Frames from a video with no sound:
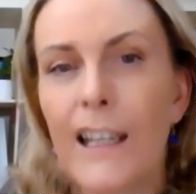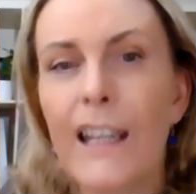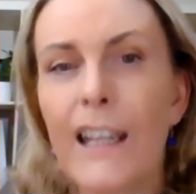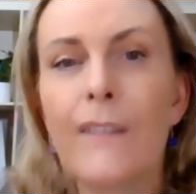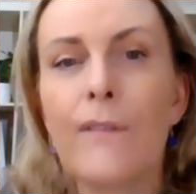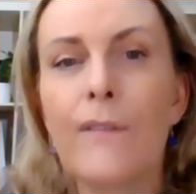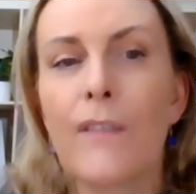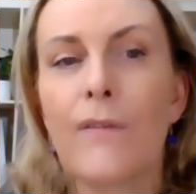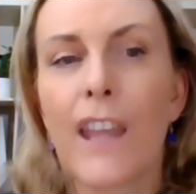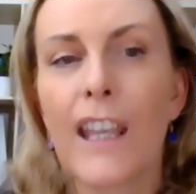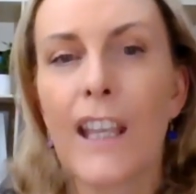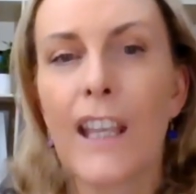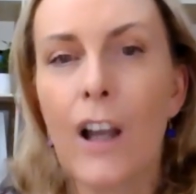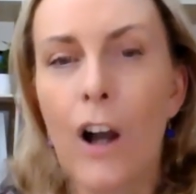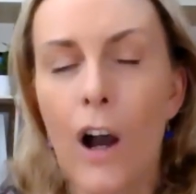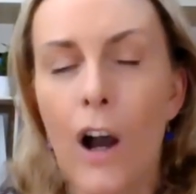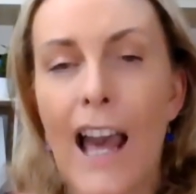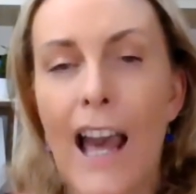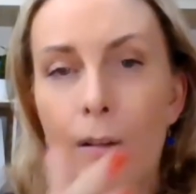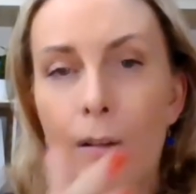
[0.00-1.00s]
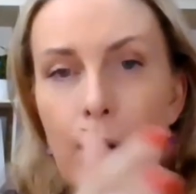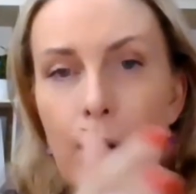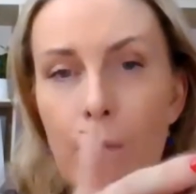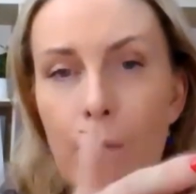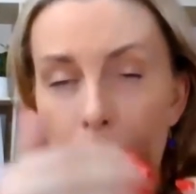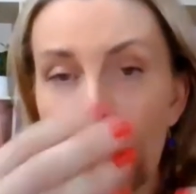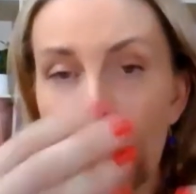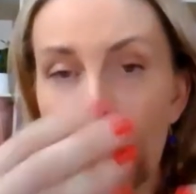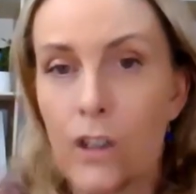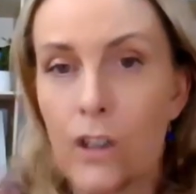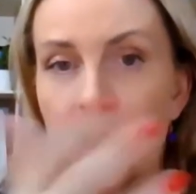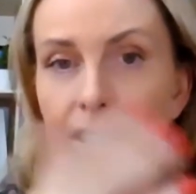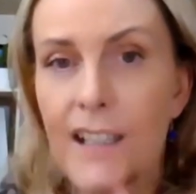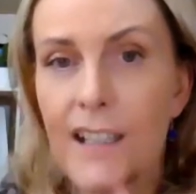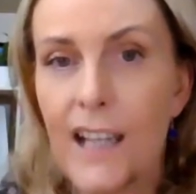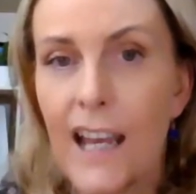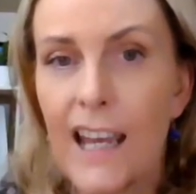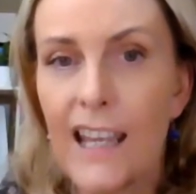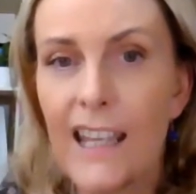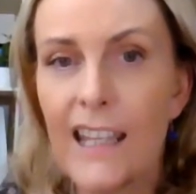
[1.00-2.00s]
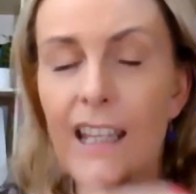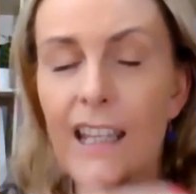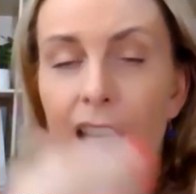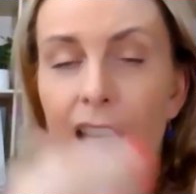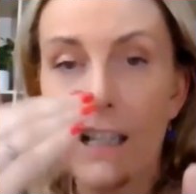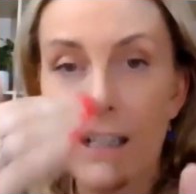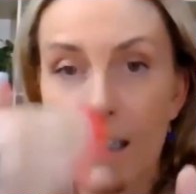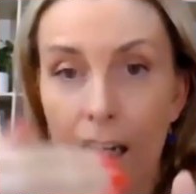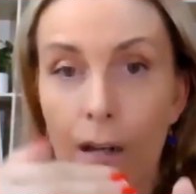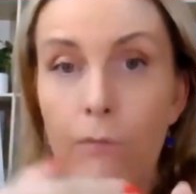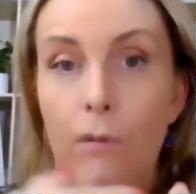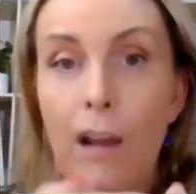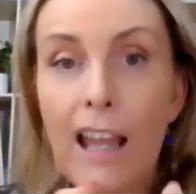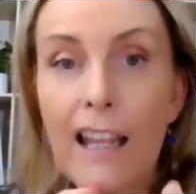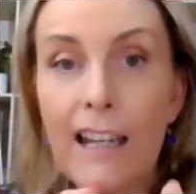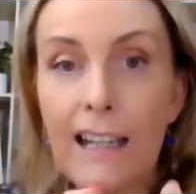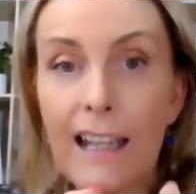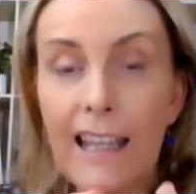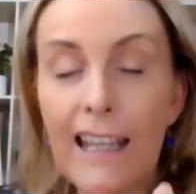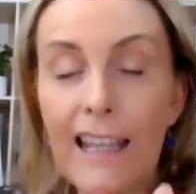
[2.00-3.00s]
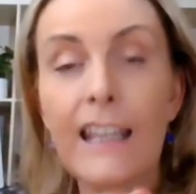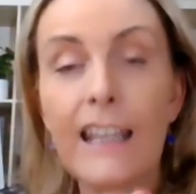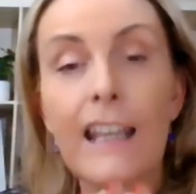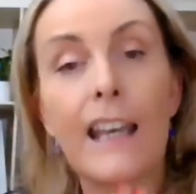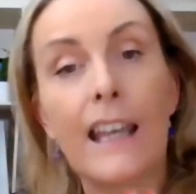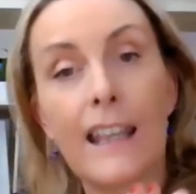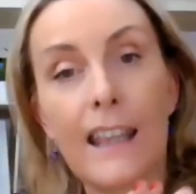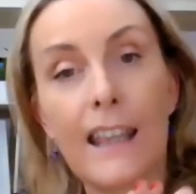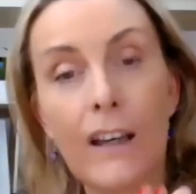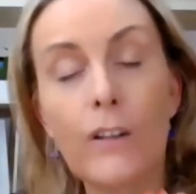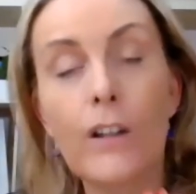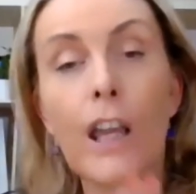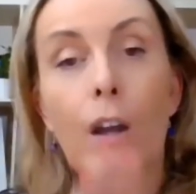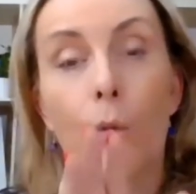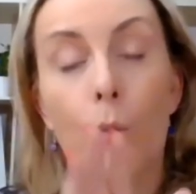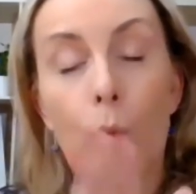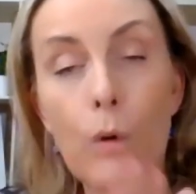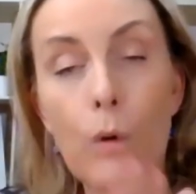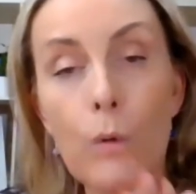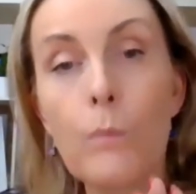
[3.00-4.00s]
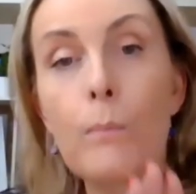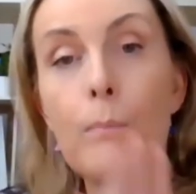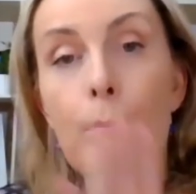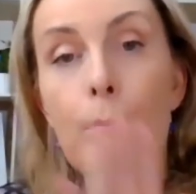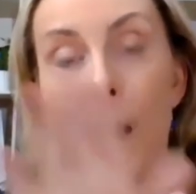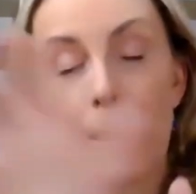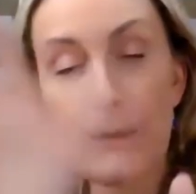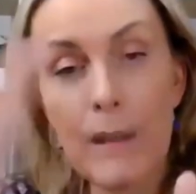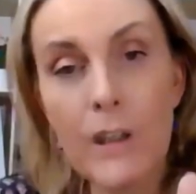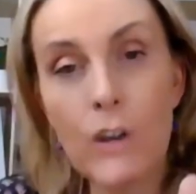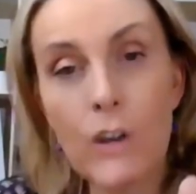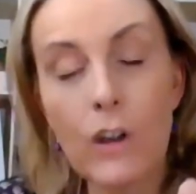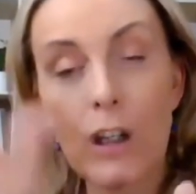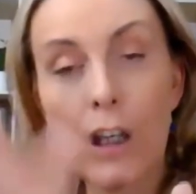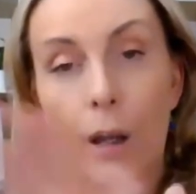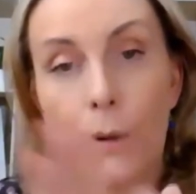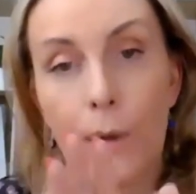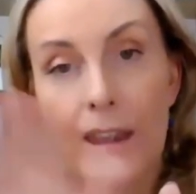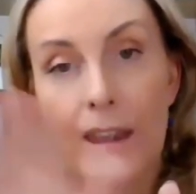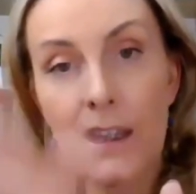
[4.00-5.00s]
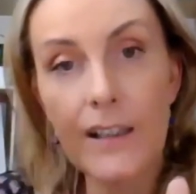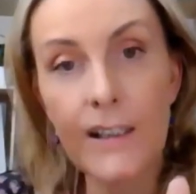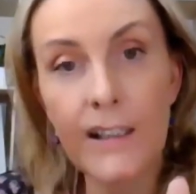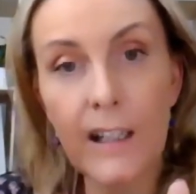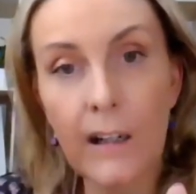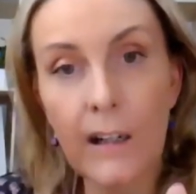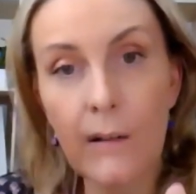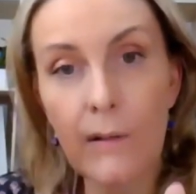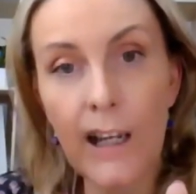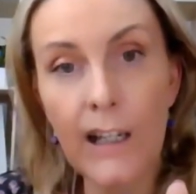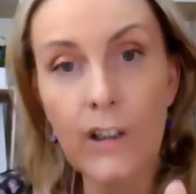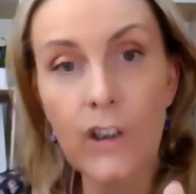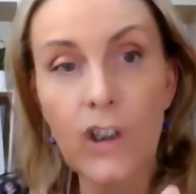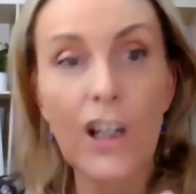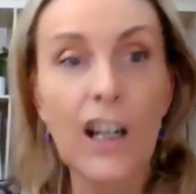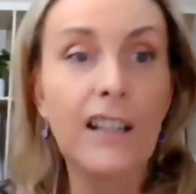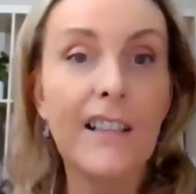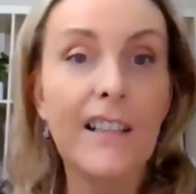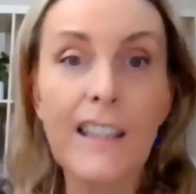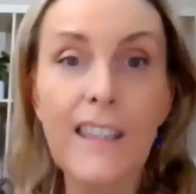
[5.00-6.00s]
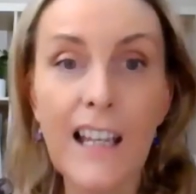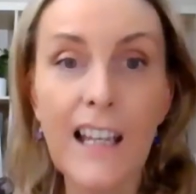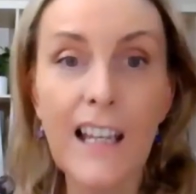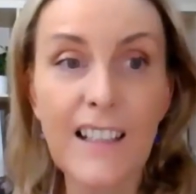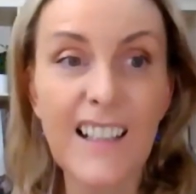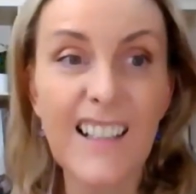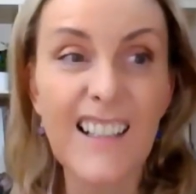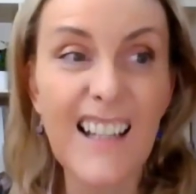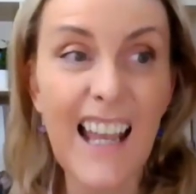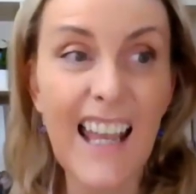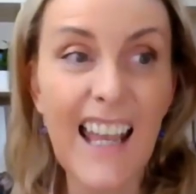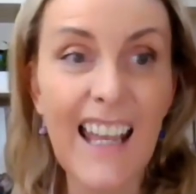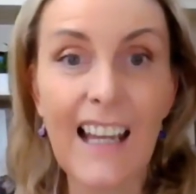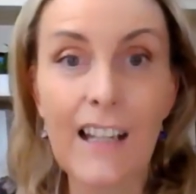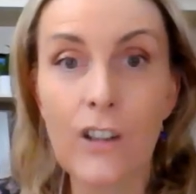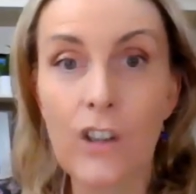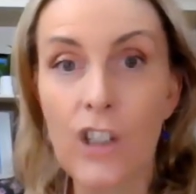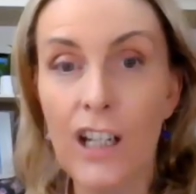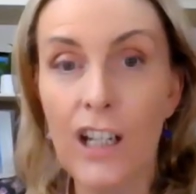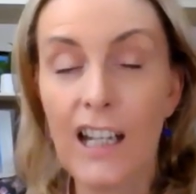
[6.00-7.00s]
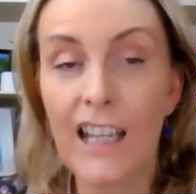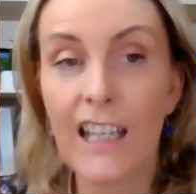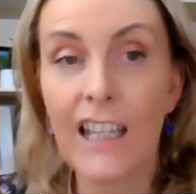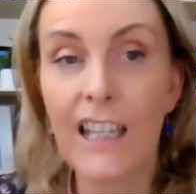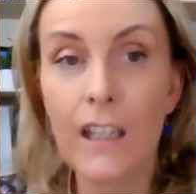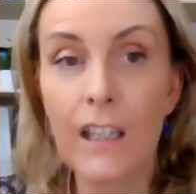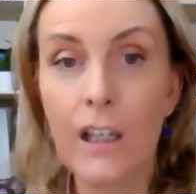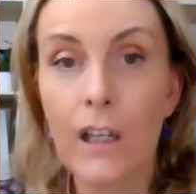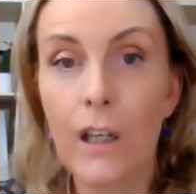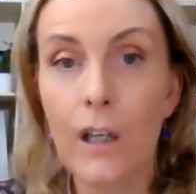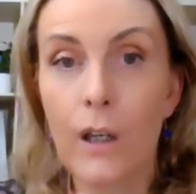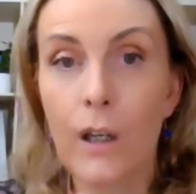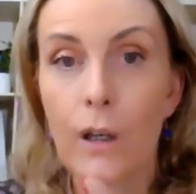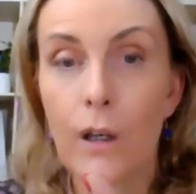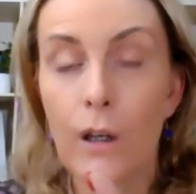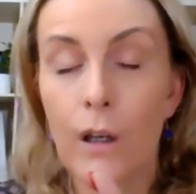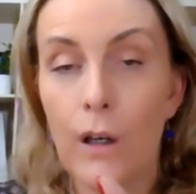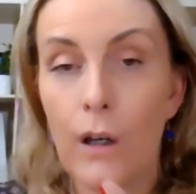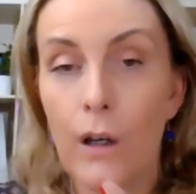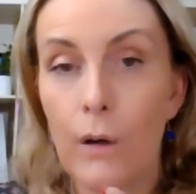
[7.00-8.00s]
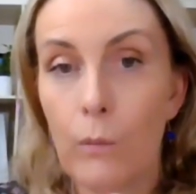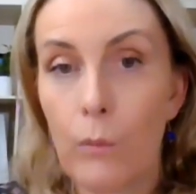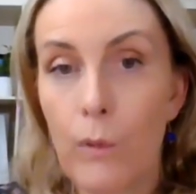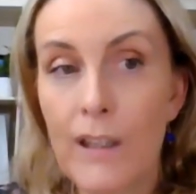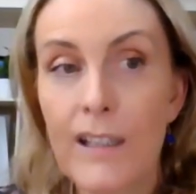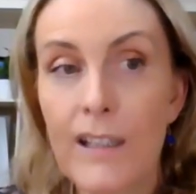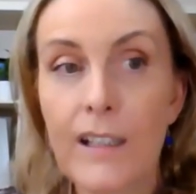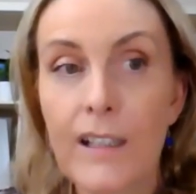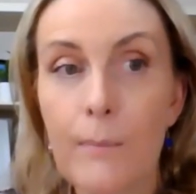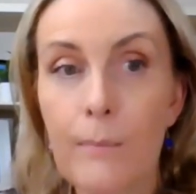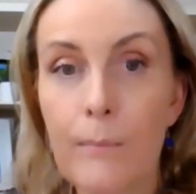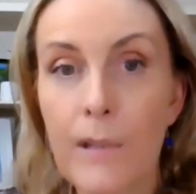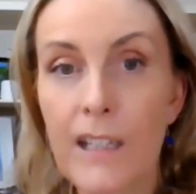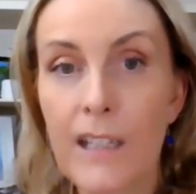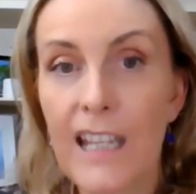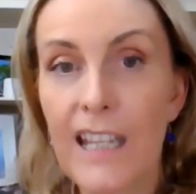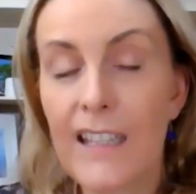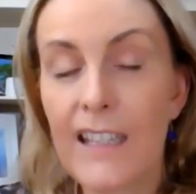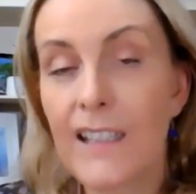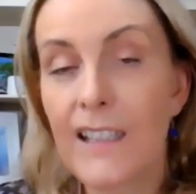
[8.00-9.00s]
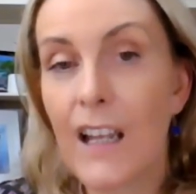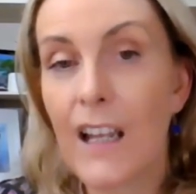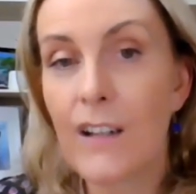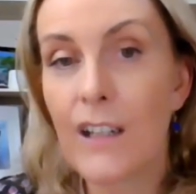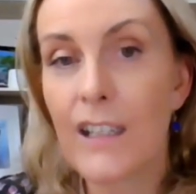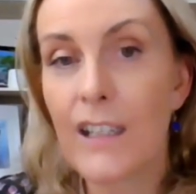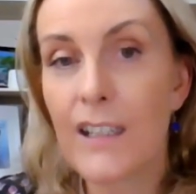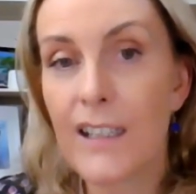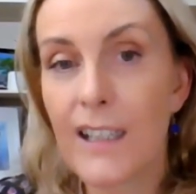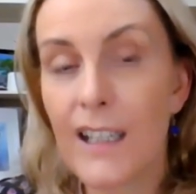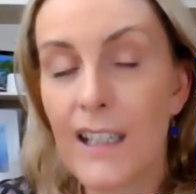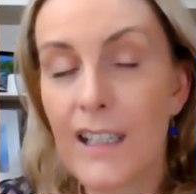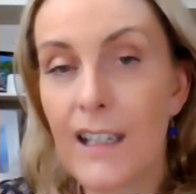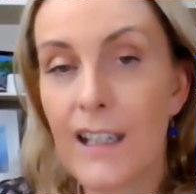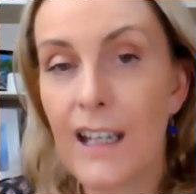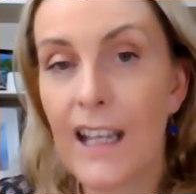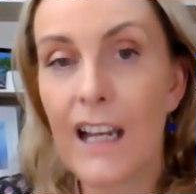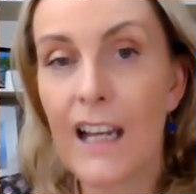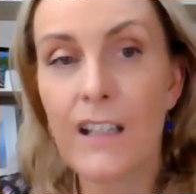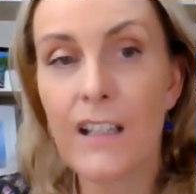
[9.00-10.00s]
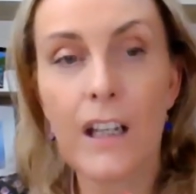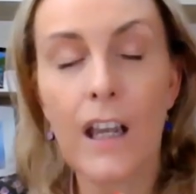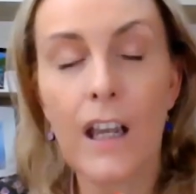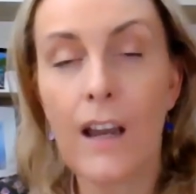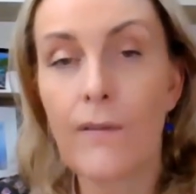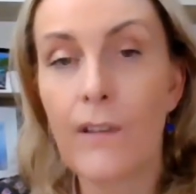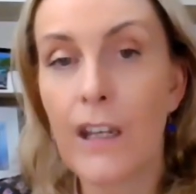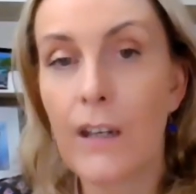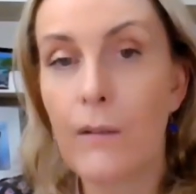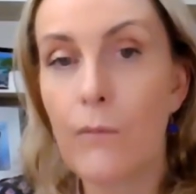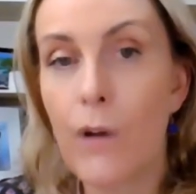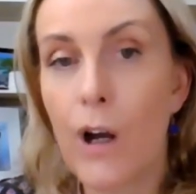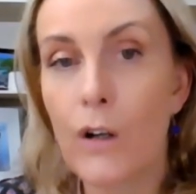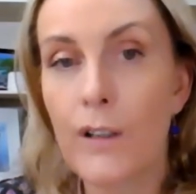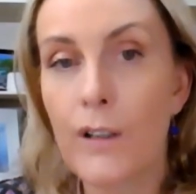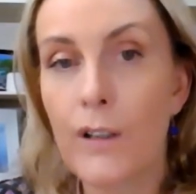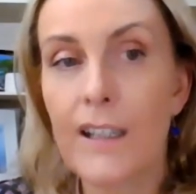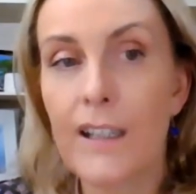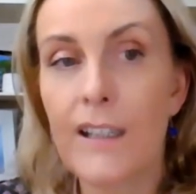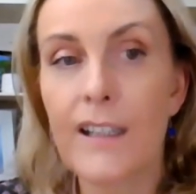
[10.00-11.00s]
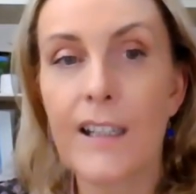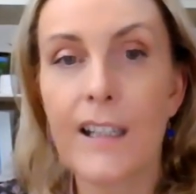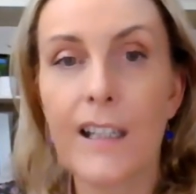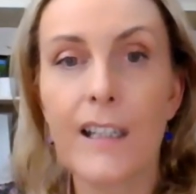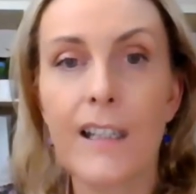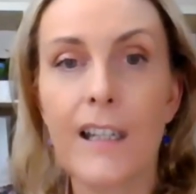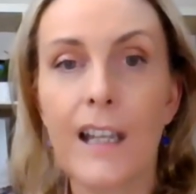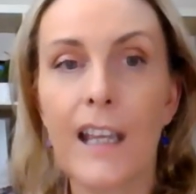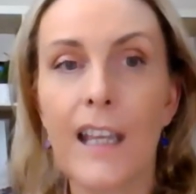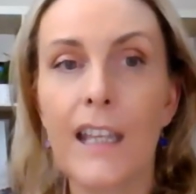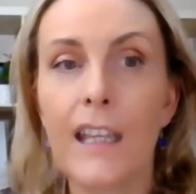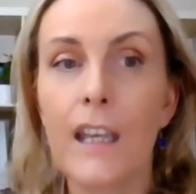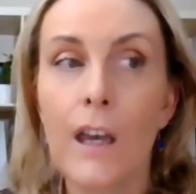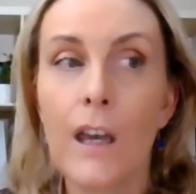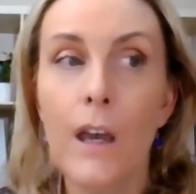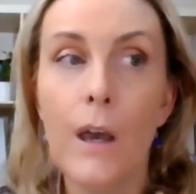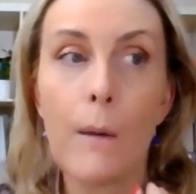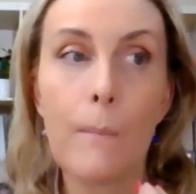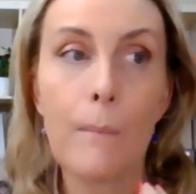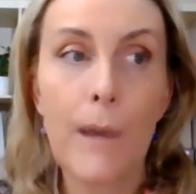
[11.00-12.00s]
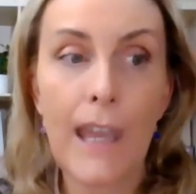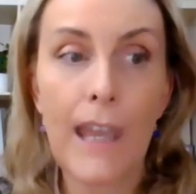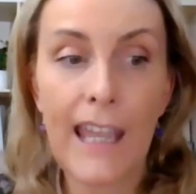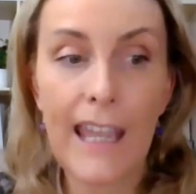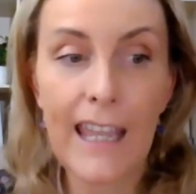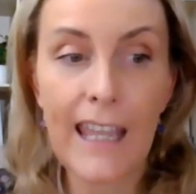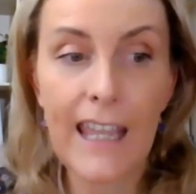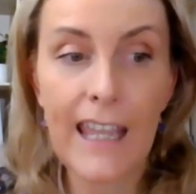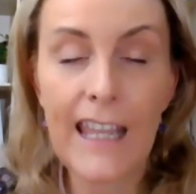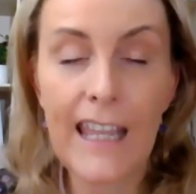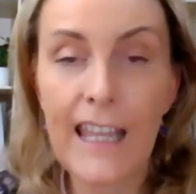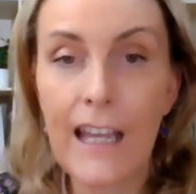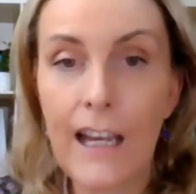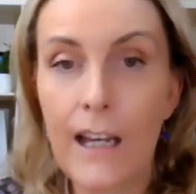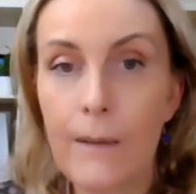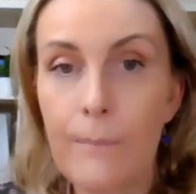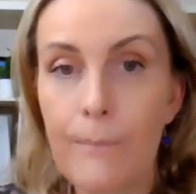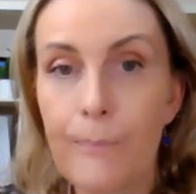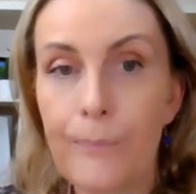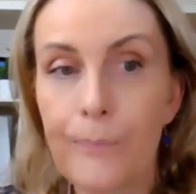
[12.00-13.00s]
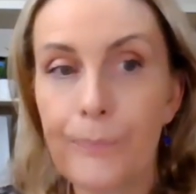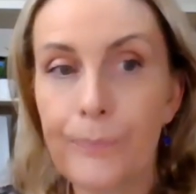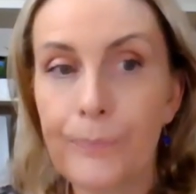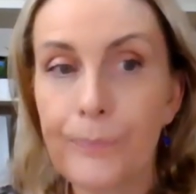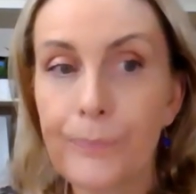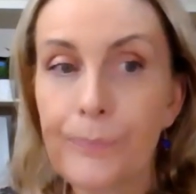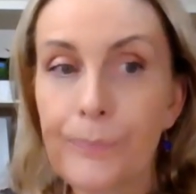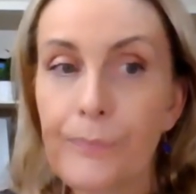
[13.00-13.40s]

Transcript: And even if they can't help them, as you say, directly, they'll go, well, maybe you should go in this direction. I did that today, actually, with somebody. He's down in Sydney. I don't have any roles in Sydney, but he um,